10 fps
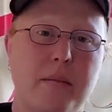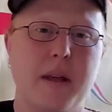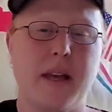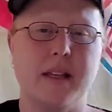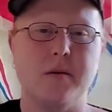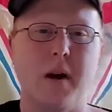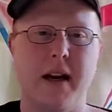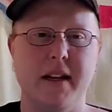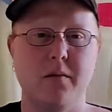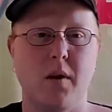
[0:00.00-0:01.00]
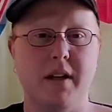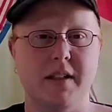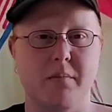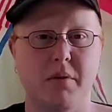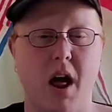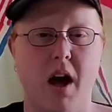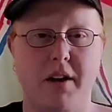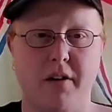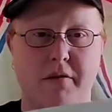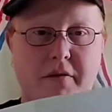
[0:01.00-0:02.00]
because I didn't want it to
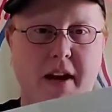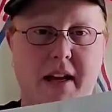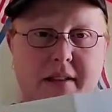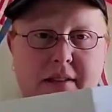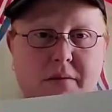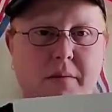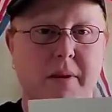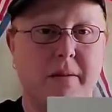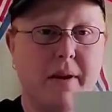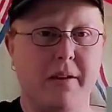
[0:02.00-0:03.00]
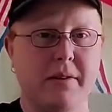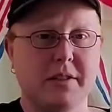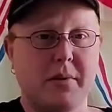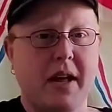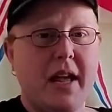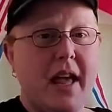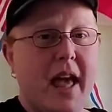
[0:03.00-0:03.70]
block your face, would be the main reason why.